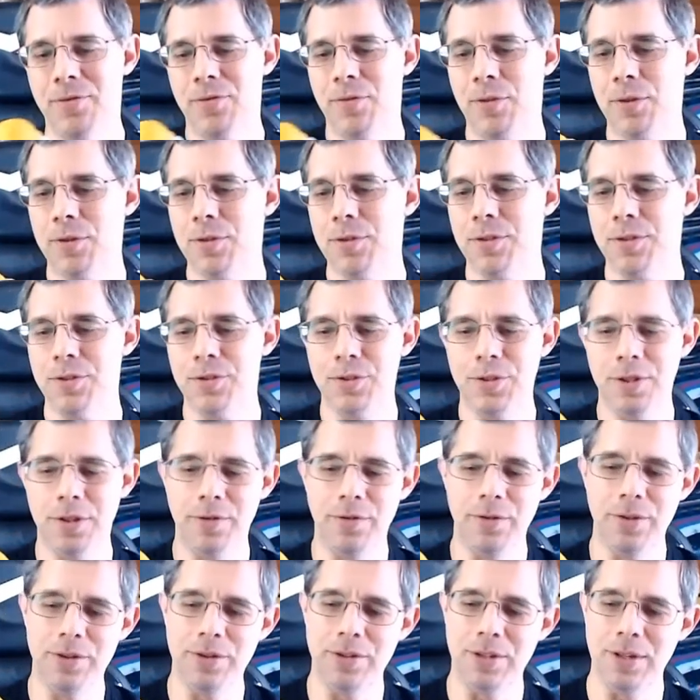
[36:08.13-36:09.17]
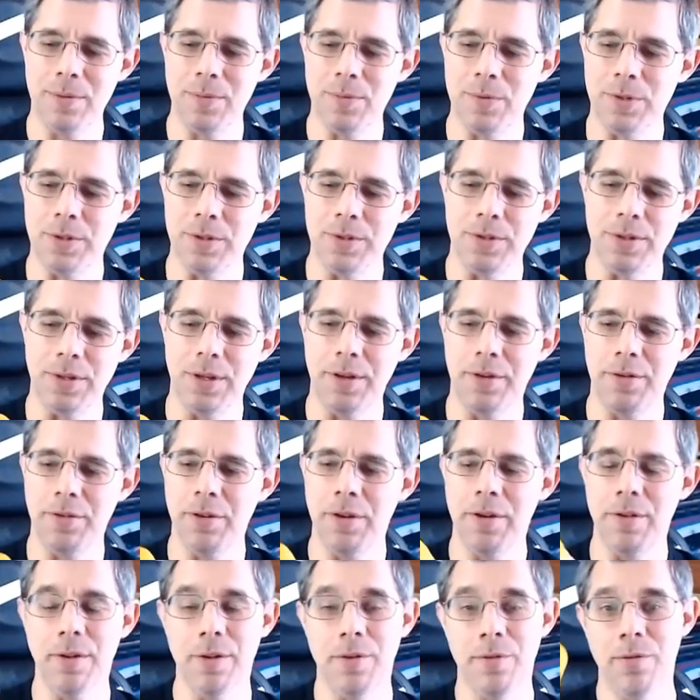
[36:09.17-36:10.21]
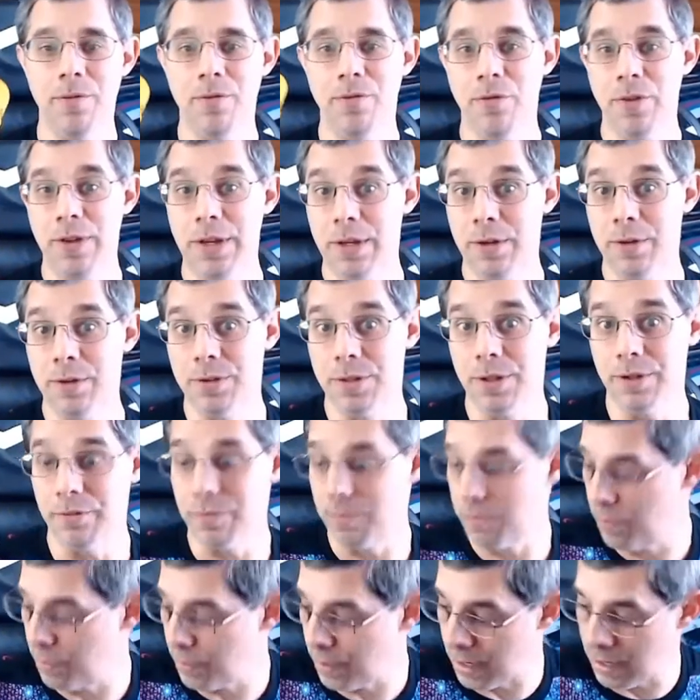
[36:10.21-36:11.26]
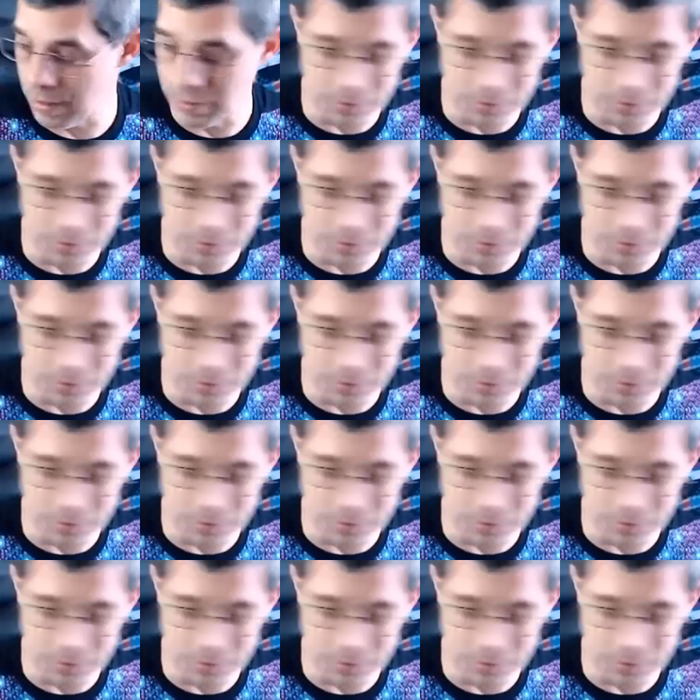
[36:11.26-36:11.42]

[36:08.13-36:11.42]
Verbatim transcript: versions of the Simpsons uh, figures ever put